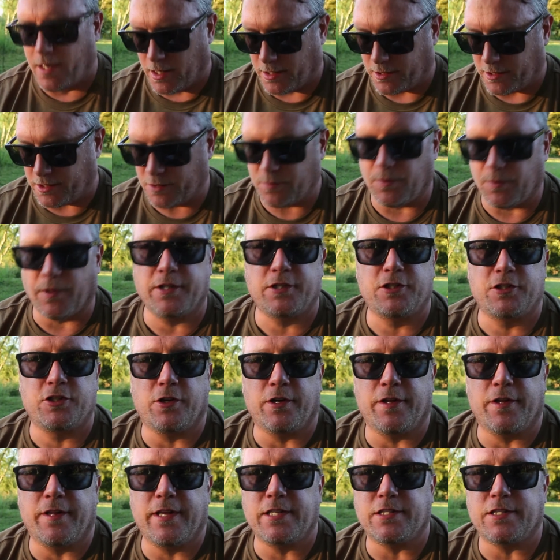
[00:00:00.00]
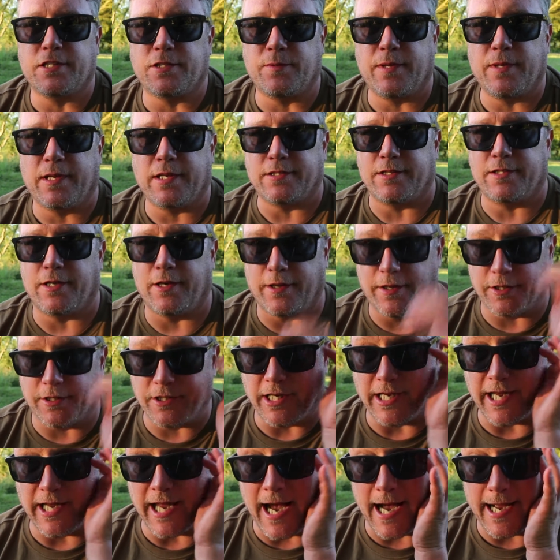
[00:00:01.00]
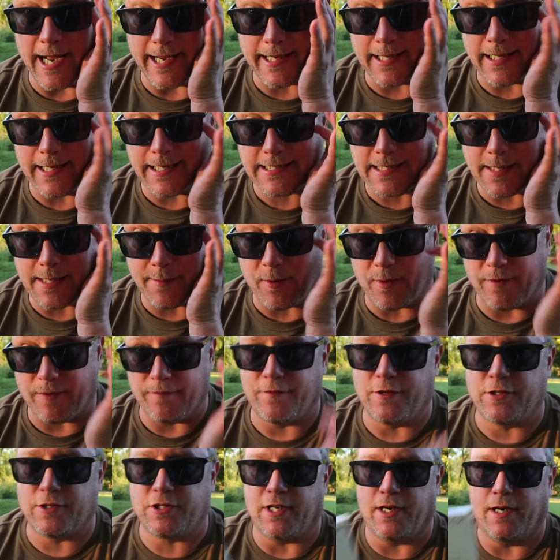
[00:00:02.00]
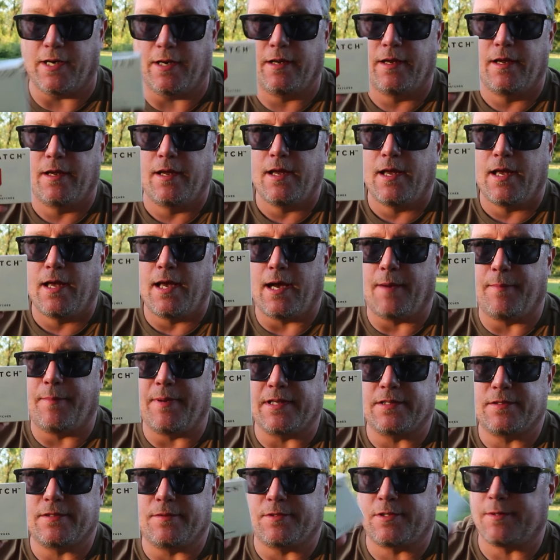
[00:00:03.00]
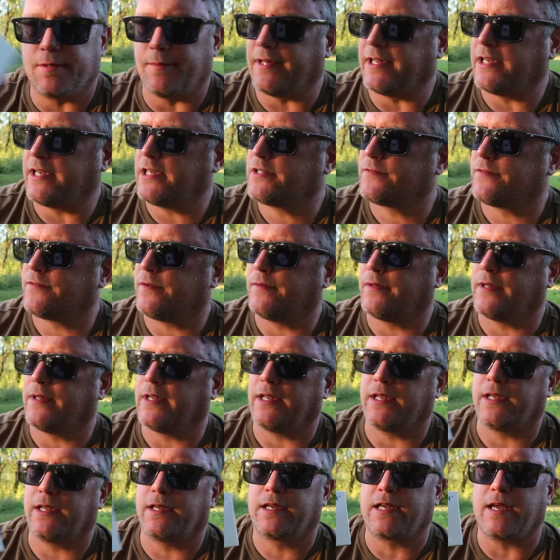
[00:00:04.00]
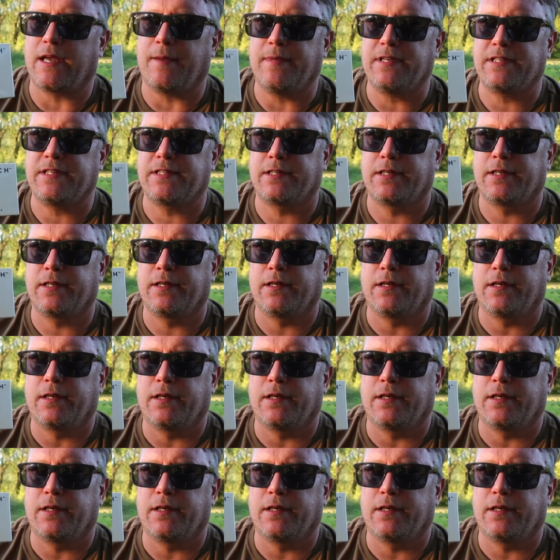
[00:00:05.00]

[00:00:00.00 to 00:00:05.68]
I just wanted to show you these as well as another cheeky hike. Last time I went fishing, I picked up some of these from the chemist.